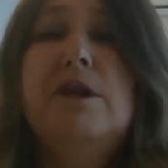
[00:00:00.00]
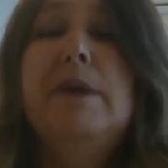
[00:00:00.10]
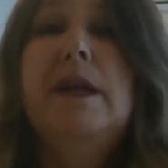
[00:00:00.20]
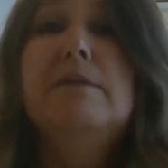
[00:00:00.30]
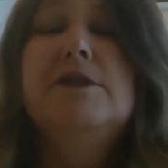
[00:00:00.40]
wouldn't have
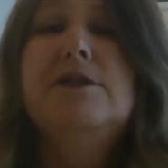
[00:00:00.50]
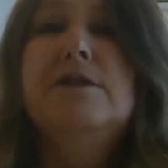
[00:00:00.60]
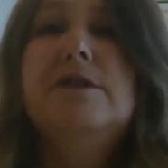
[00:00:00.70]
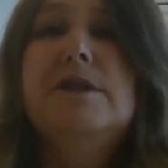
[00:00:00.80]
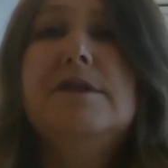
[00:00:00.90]
been able
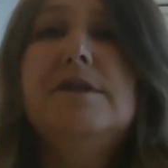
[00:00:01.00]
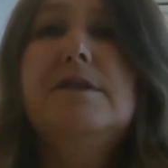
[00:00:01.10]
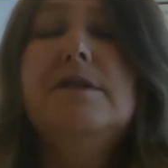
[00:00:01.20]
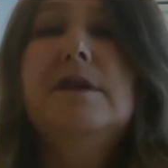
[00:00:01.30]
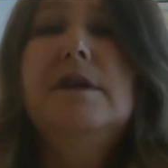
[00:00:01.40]
to
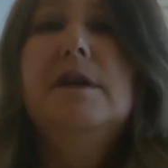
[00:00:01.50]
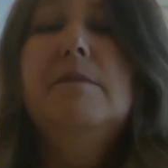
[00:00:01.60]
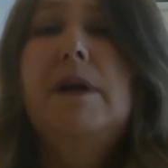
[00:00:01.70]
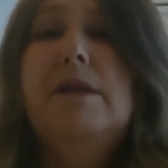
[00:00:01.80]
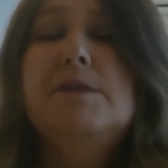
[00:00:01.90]

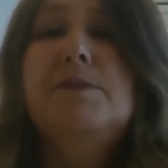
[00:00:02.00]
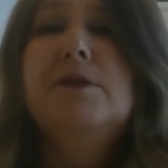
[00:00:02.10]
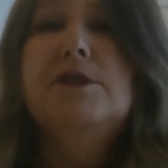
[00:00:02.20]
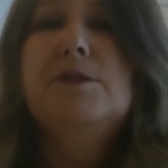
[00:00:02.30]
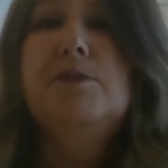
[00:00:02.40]
make this
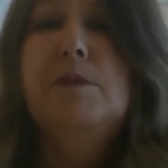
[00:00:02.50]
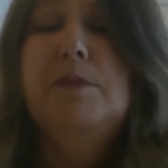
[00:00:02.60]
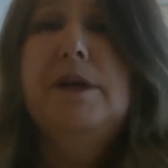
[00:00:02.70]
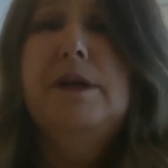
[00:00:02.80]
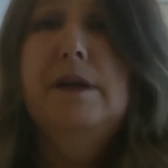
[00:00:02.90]
purchase
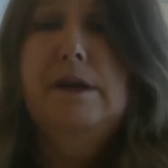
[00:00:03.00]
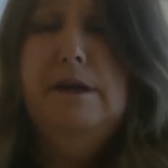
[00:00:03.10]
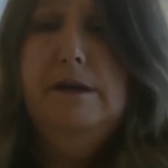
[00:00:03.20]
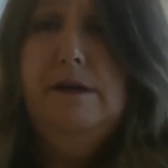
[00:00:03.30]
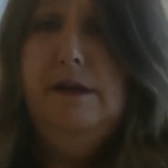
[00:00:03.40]
property.
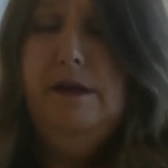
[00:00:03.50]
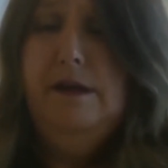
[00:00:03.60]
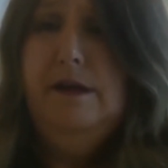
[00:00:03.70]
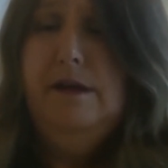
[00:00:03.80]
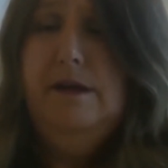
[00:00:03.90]

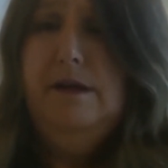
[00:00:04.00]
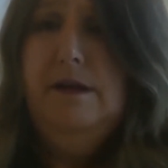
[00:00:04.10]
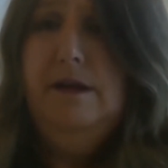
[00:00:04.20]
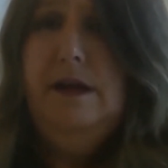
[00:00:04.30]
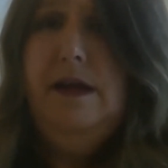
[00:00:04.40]

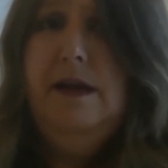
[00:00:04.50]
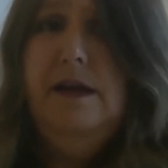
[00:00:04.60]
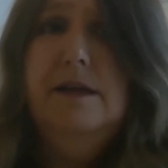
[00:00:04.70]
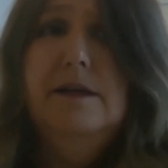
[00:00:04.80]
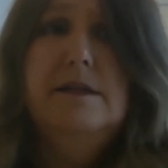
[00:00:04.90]

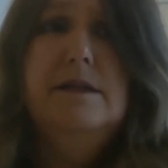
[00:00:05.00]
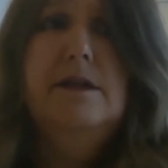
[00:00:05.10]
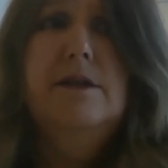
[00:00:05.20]
And